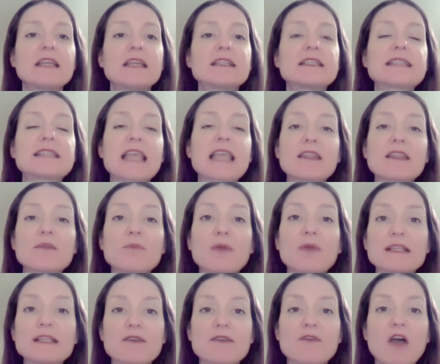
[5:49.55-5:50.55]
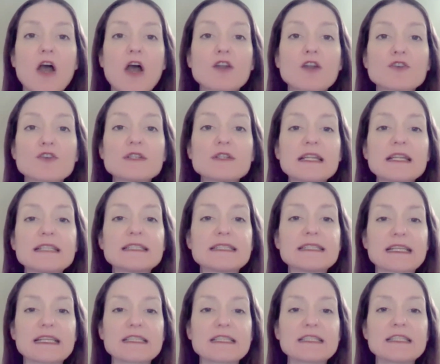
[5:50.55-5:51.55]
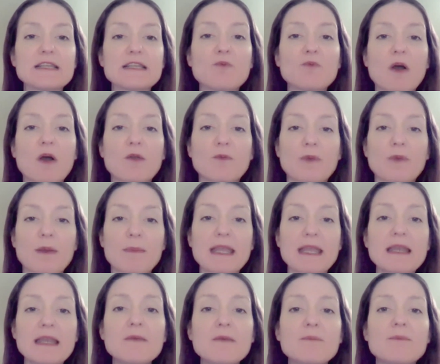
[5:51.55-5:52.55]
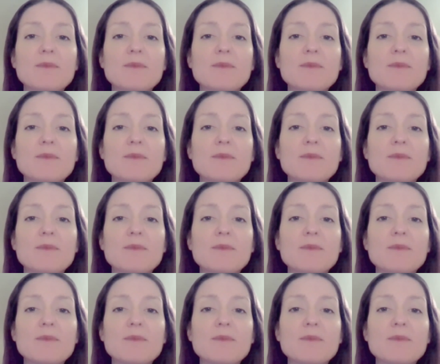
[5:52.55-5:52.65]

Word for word: to scan the brains of 161 women